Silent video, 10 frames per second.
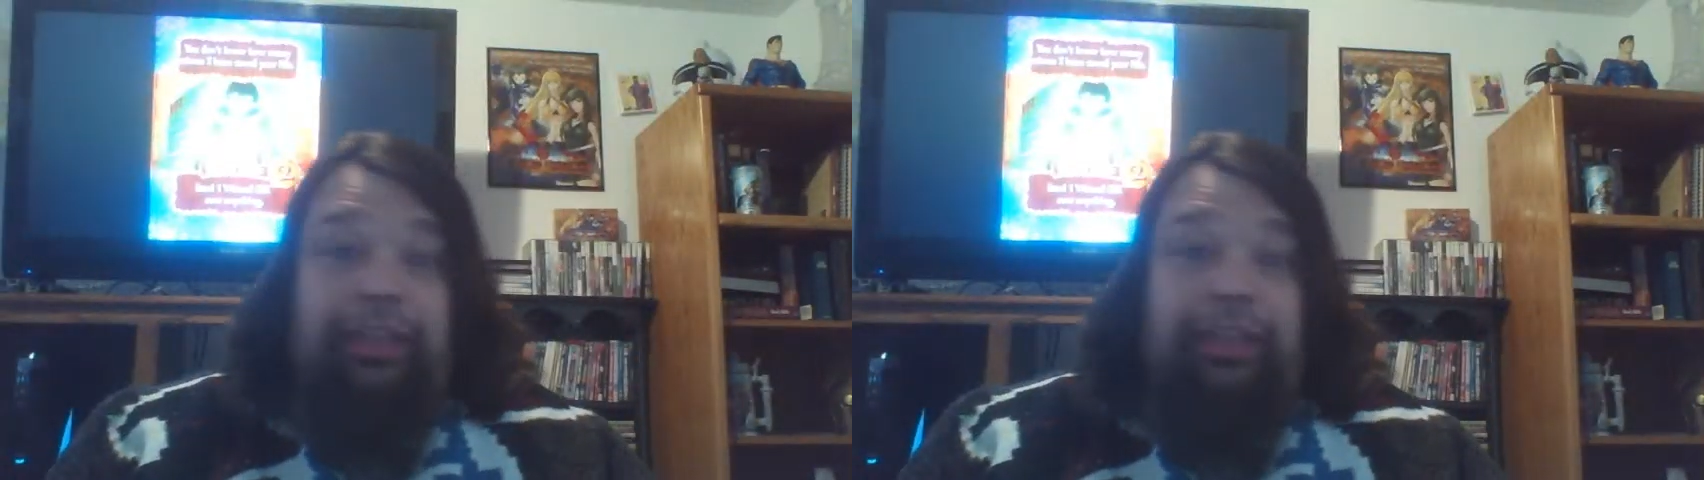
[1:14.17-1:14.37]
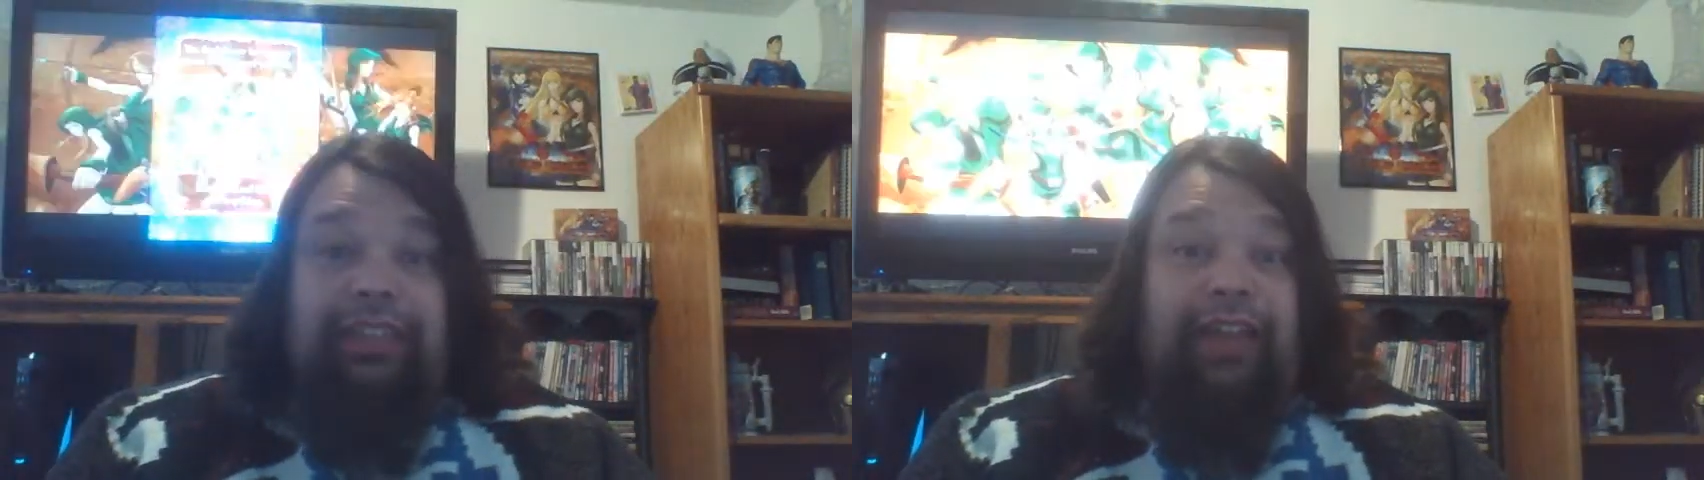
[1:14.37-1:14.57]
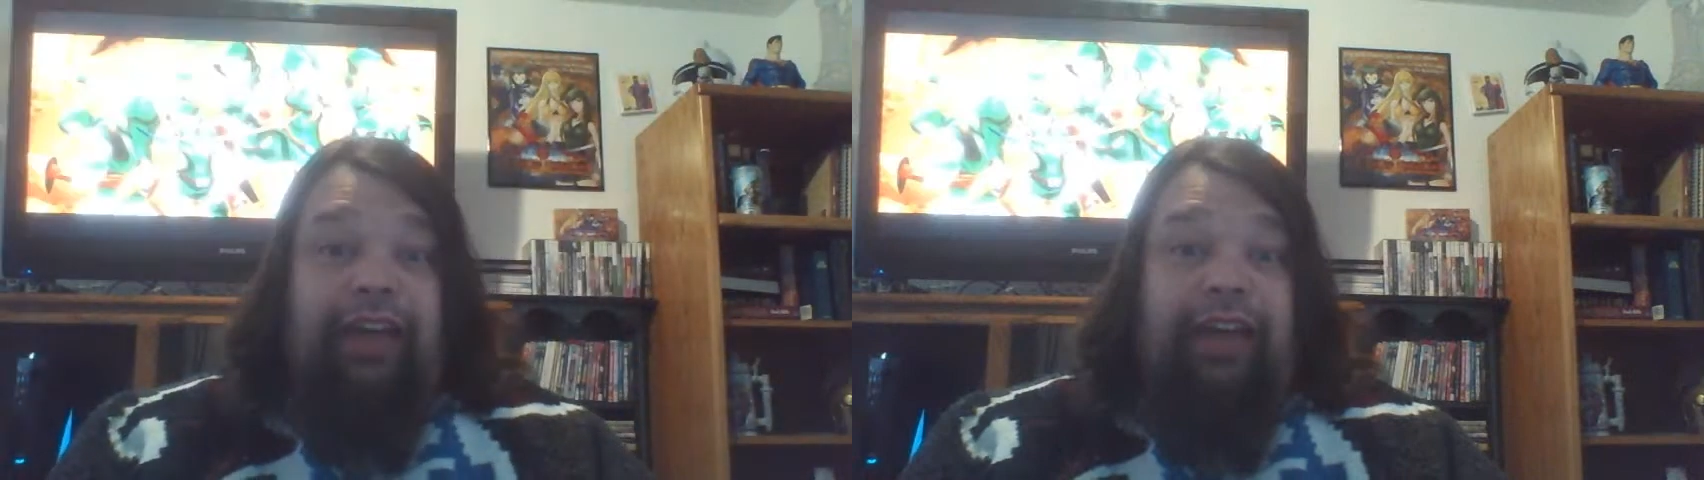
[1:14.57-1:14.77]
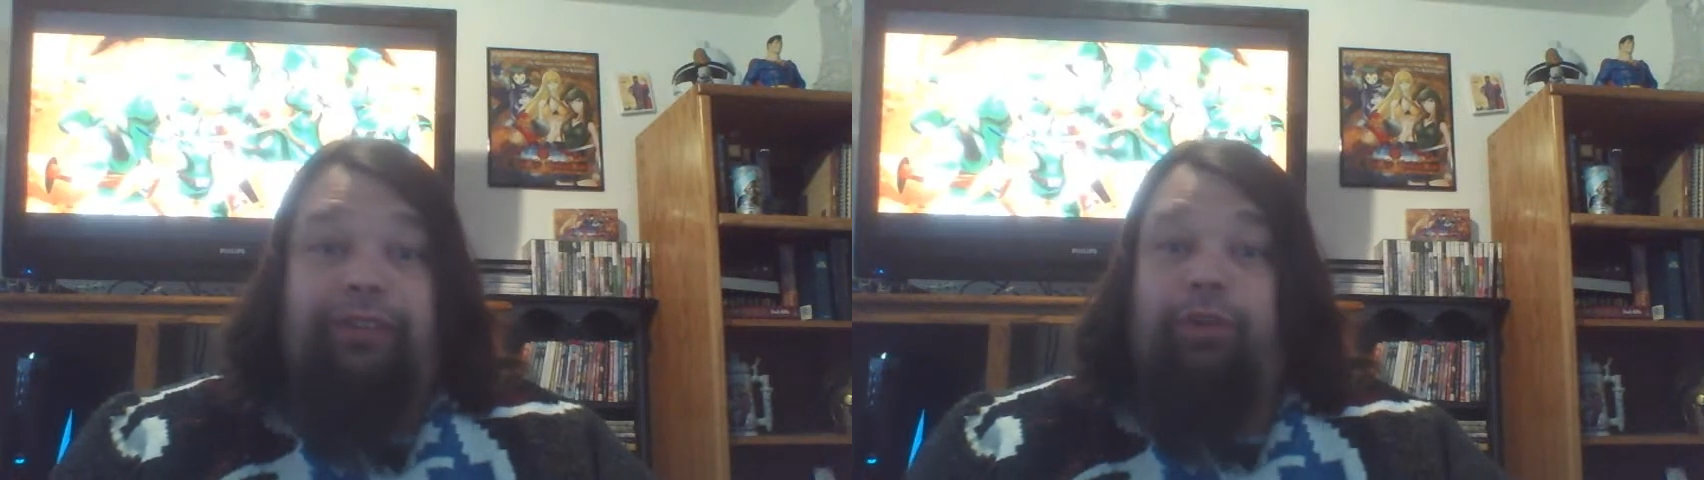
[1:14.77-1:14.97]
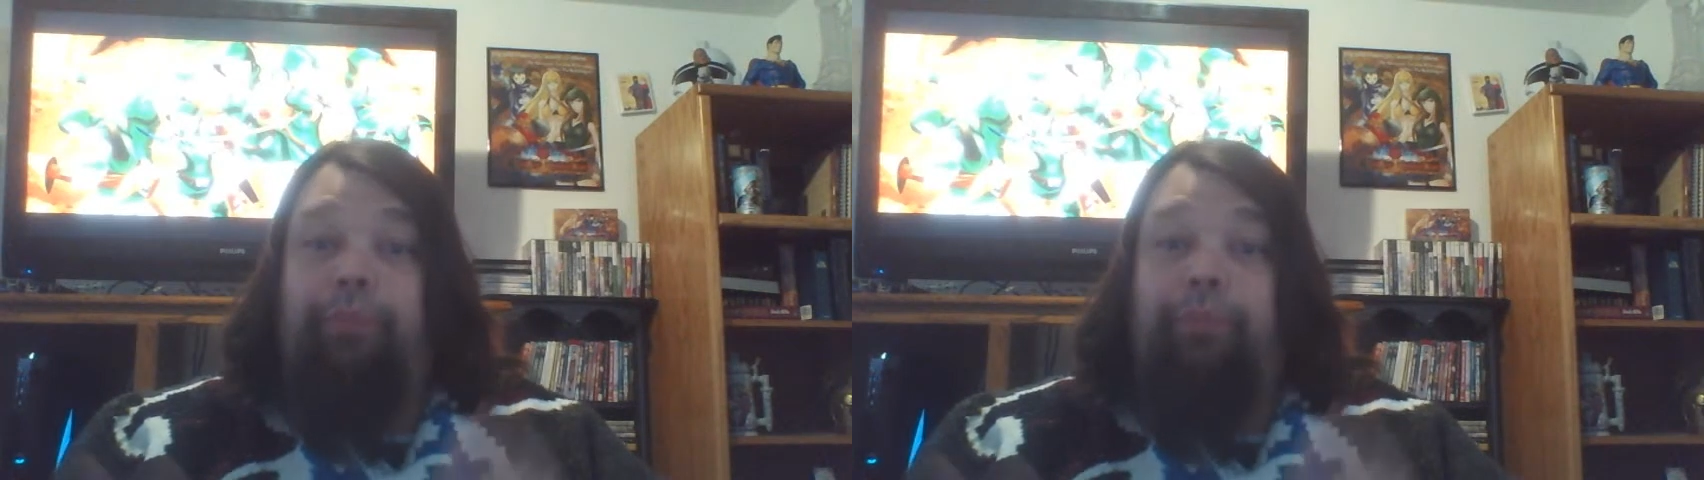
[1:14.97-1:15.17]
been
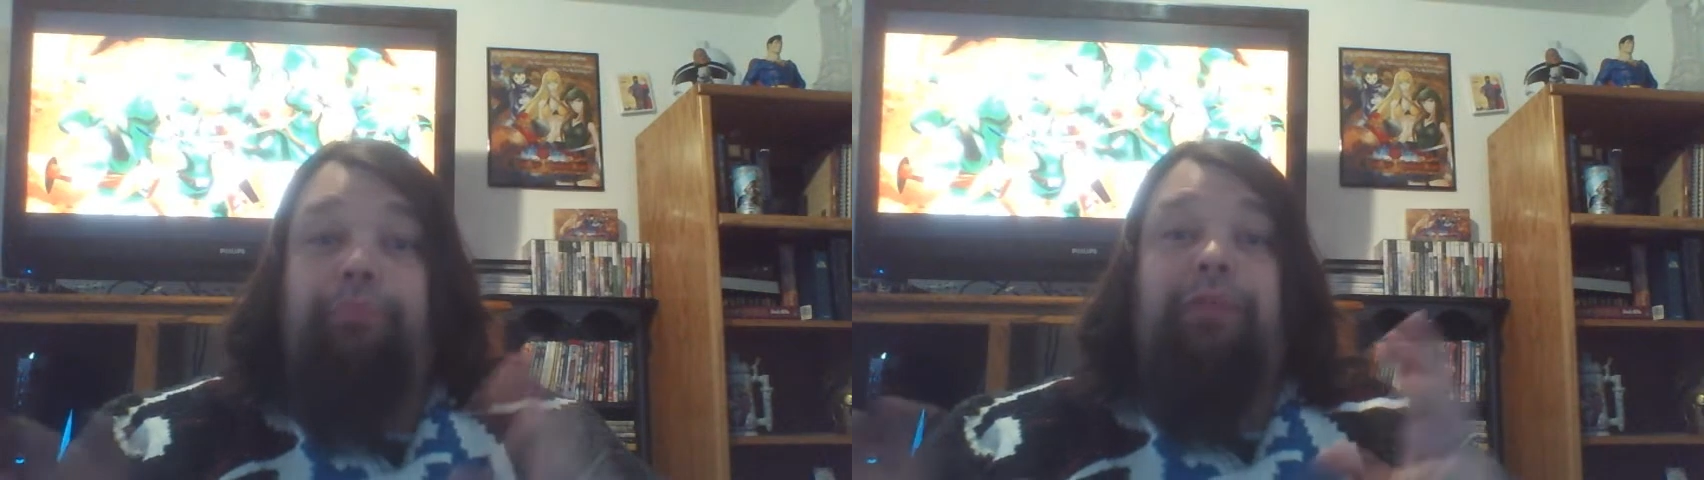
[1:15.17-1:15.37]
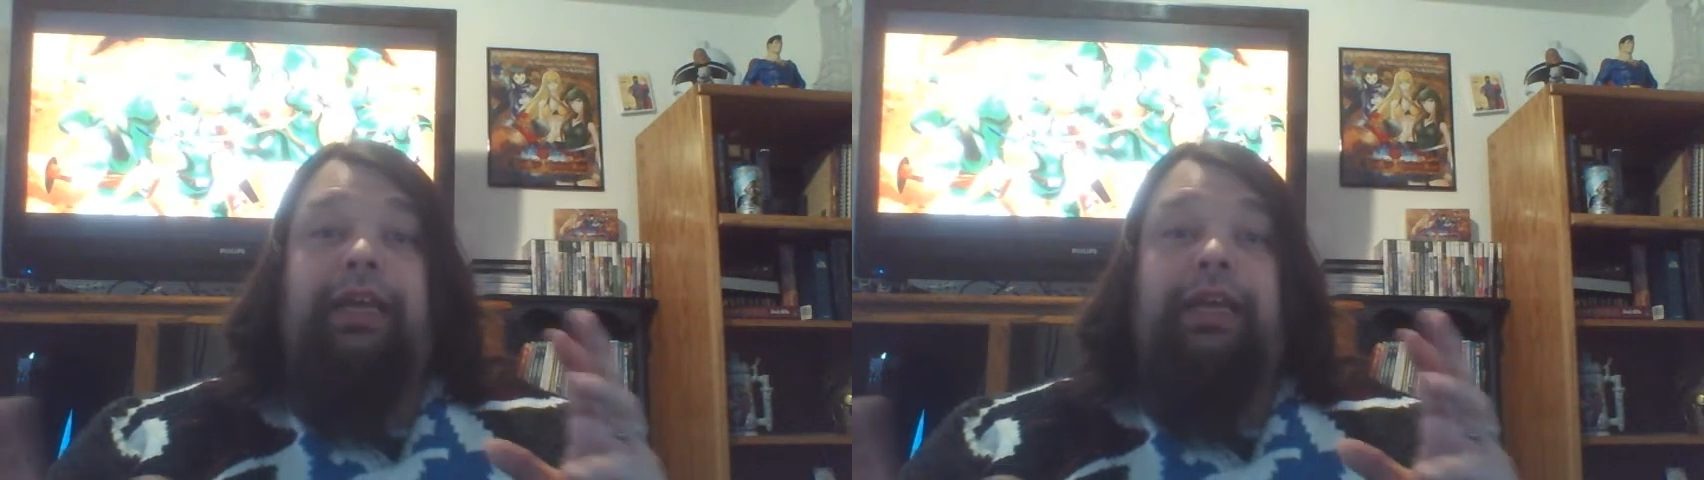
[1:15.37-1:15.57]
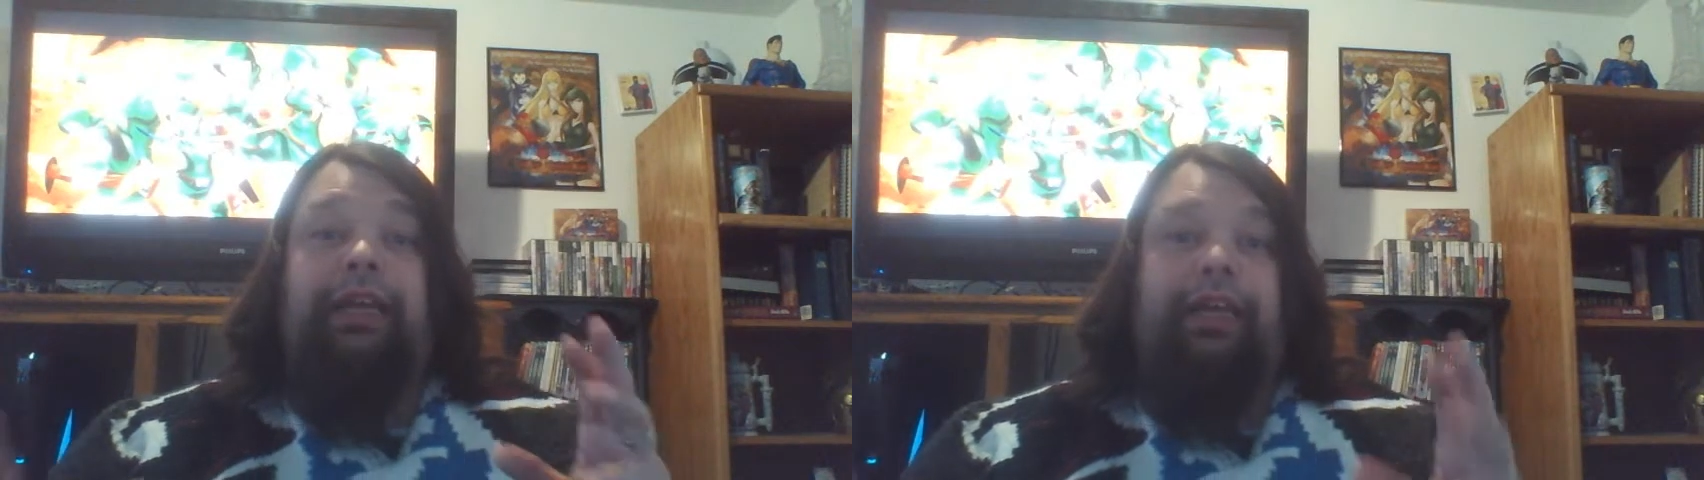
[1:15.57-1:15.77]
designed for many